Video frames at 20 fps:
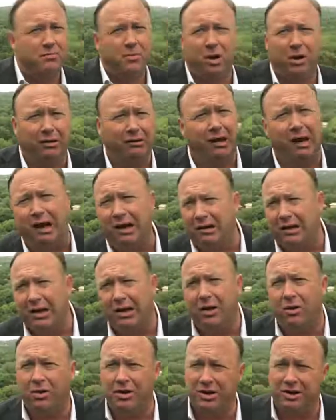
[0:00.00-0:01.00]

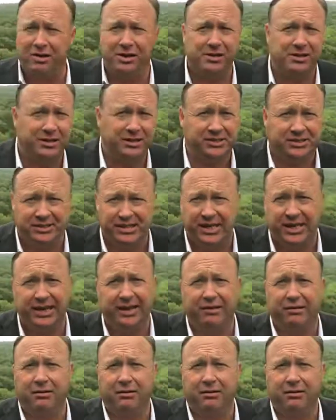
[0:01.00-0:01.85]
Mar-a-Lago or you're in D.C.